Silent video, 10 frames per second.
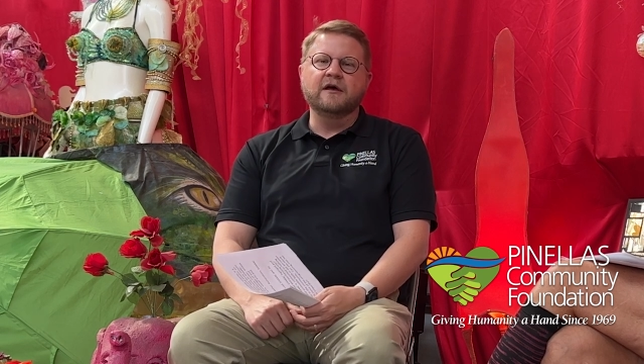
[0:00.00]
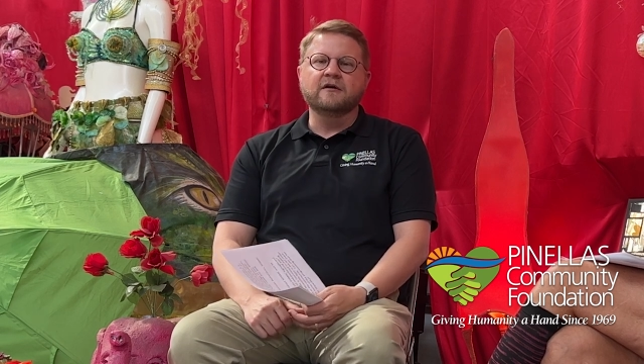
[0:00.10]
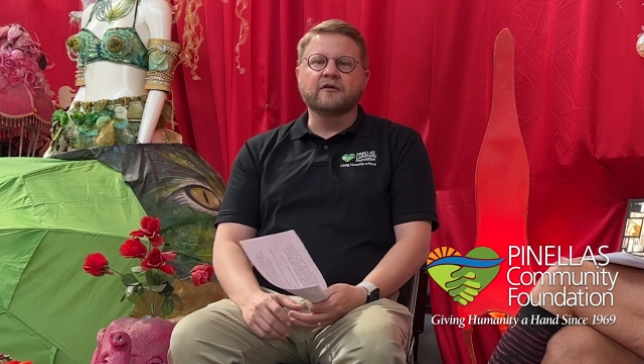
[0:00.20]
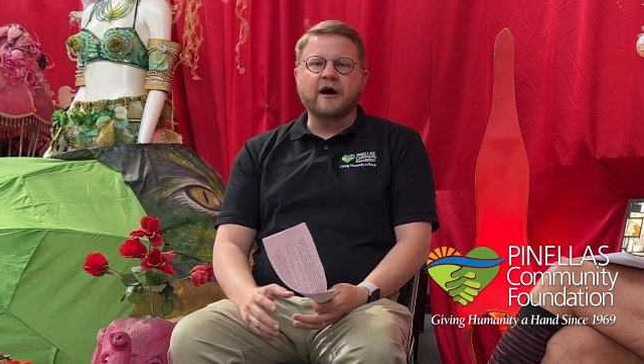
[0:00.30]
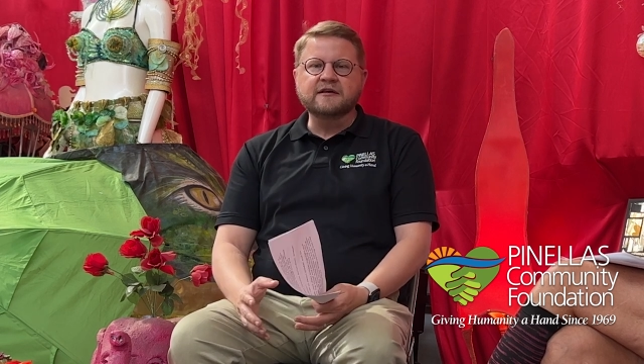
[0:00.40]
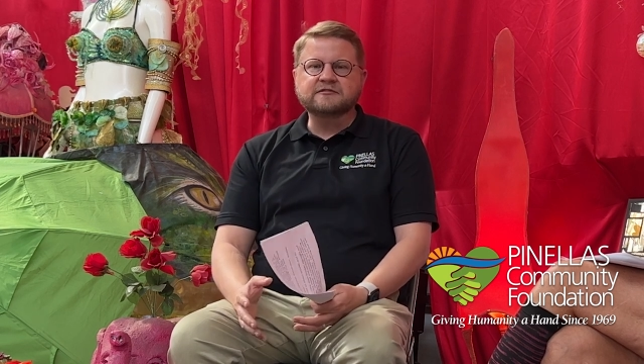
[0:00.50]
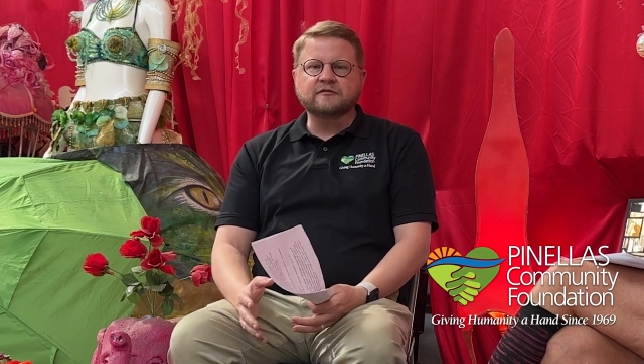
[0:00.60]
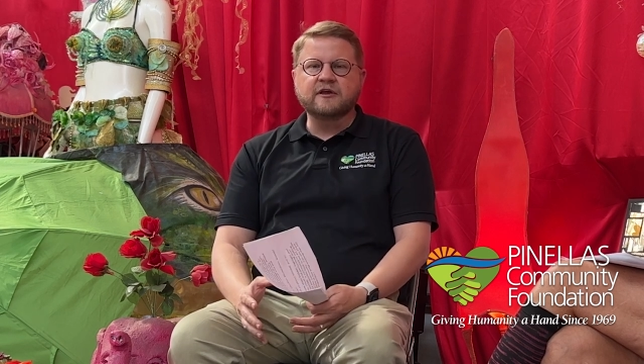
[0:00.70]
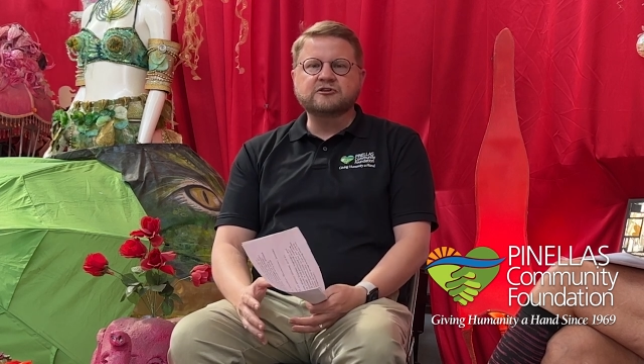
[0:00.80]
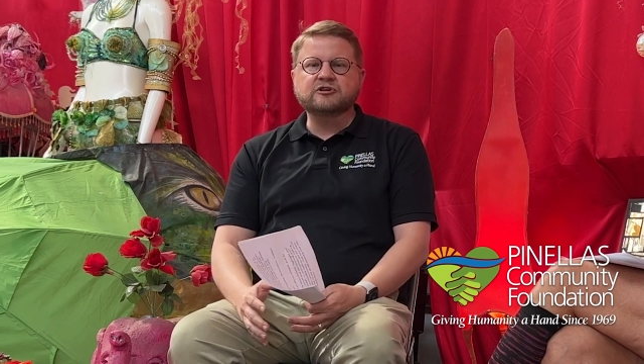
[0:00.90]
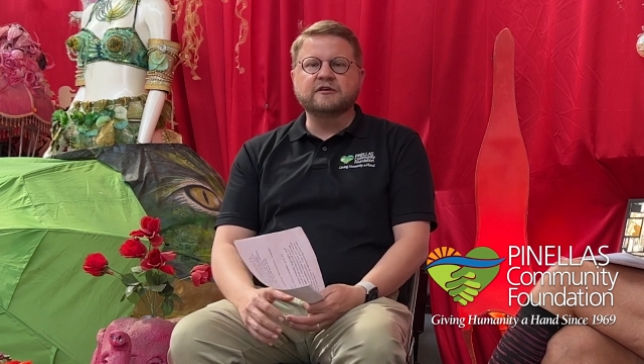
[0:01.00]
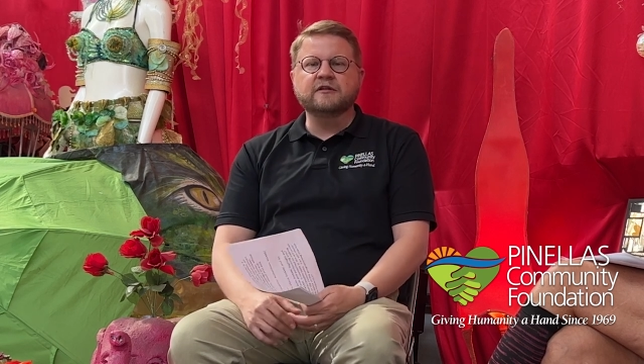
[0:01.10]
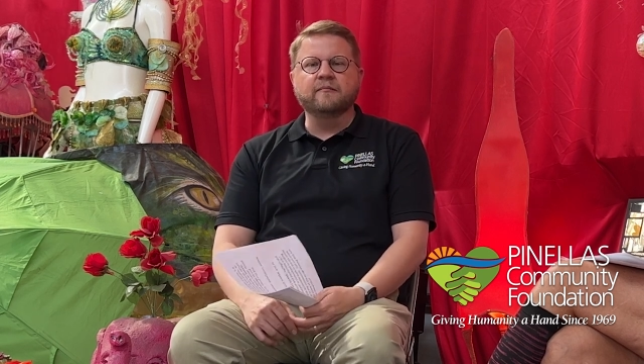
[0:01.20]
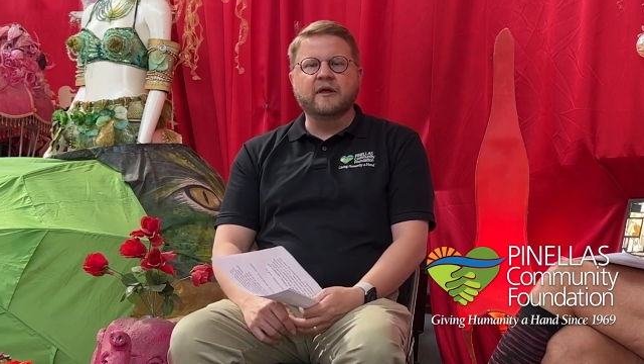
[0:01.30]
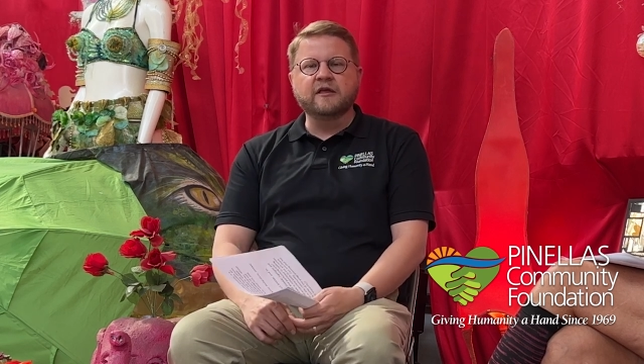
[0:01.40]
The isolation
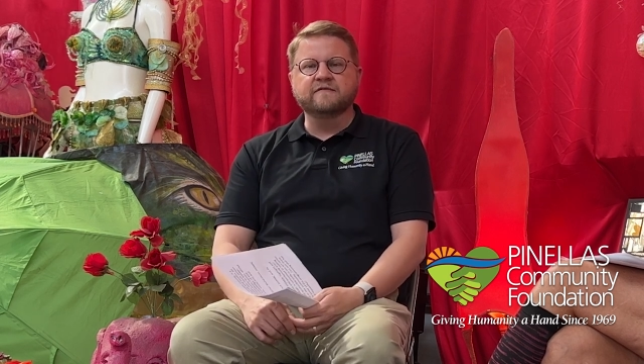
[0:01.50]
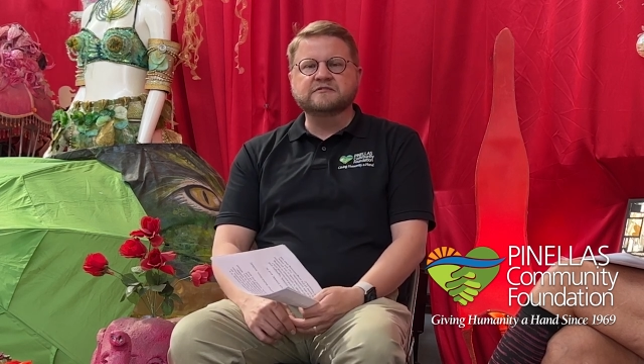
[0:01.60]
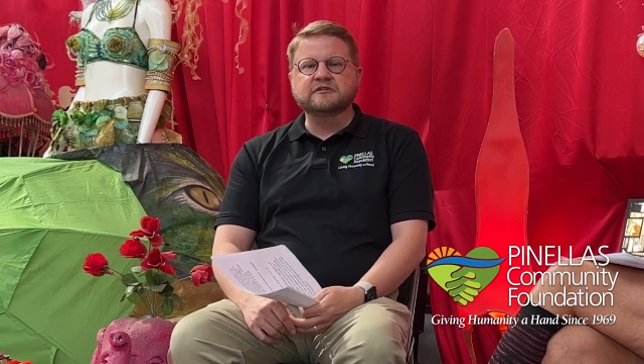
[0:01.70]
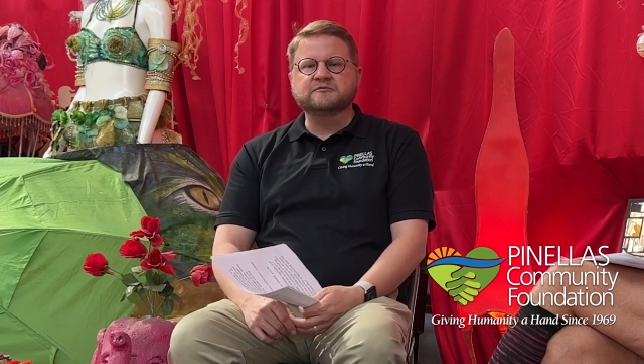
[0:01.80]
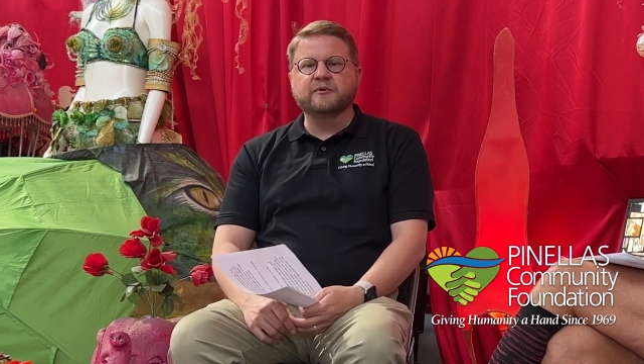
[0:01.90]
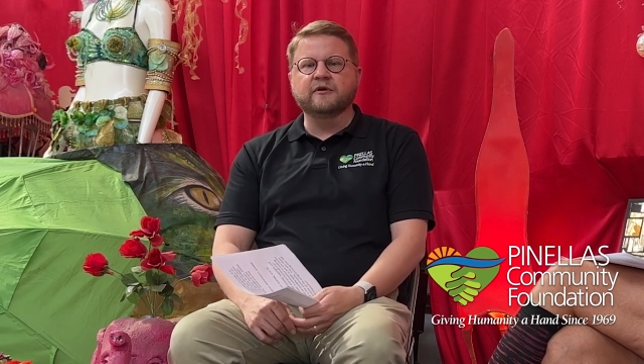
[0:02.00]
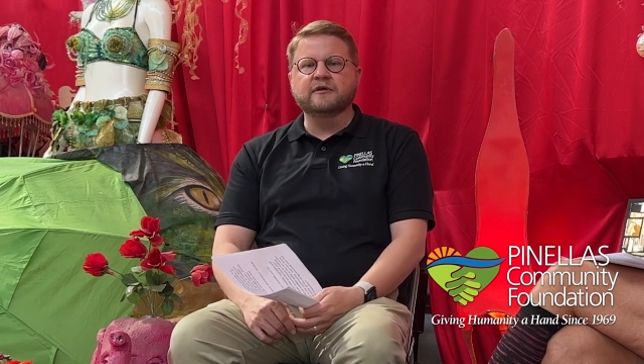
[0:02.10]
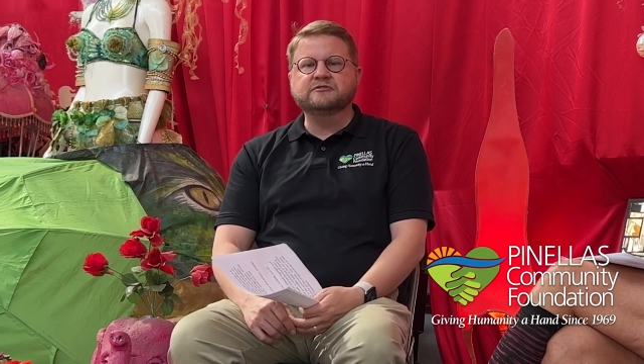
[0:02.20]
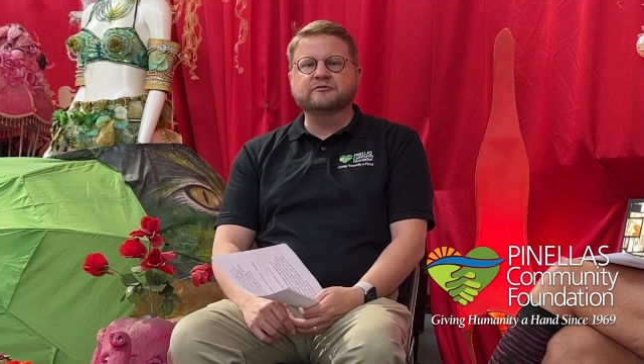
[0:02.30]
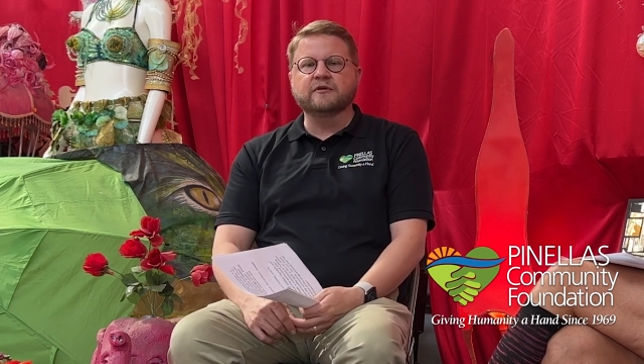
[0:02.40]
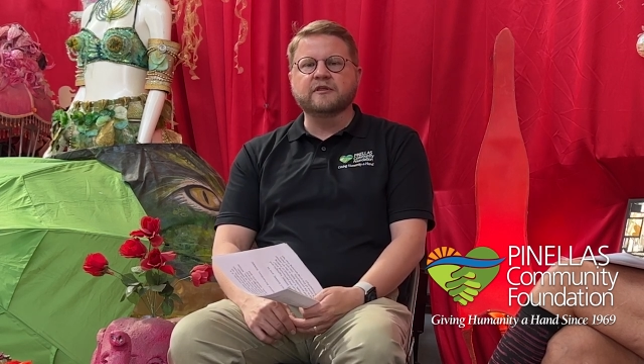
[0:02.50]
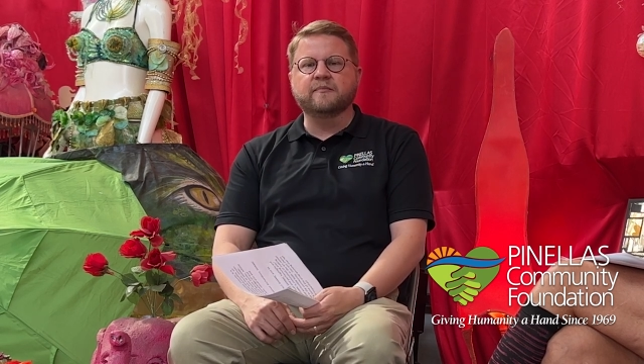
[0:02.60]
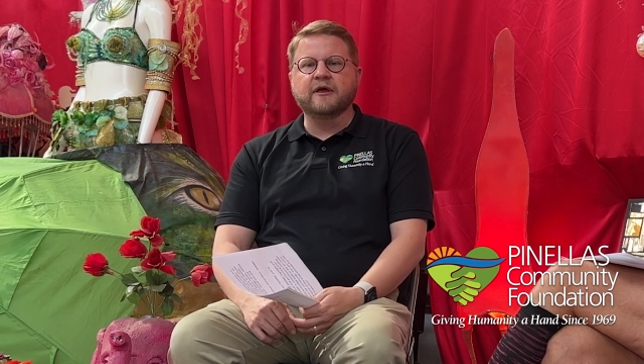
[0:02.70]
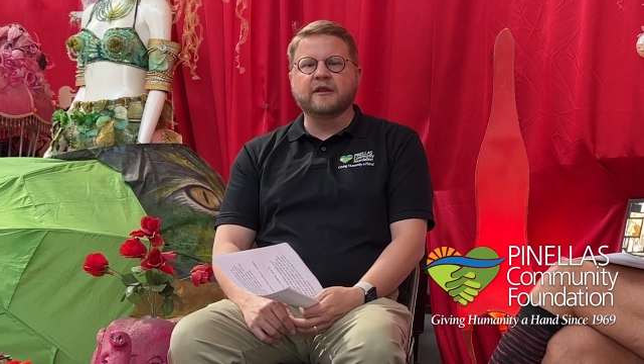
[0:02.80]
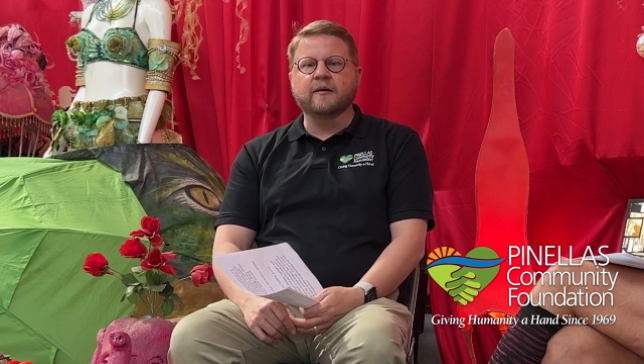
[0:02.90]
that many of us experienced during the
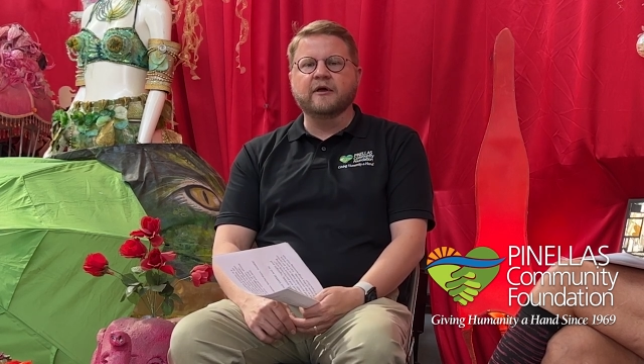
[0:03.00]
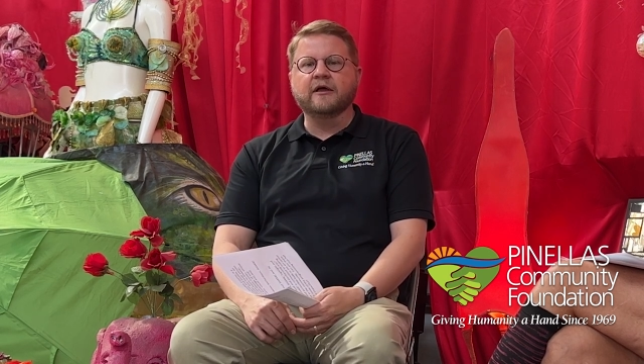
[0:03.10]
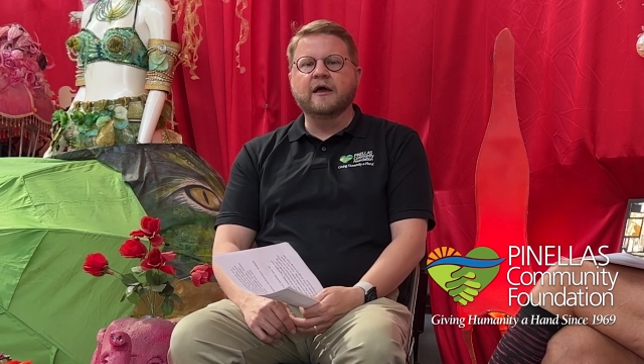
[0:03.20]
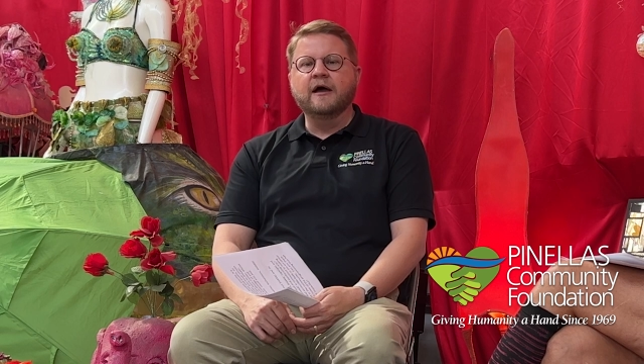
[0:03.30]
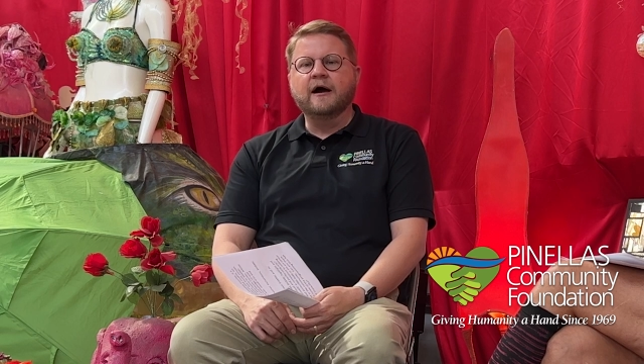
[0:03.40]
pandemic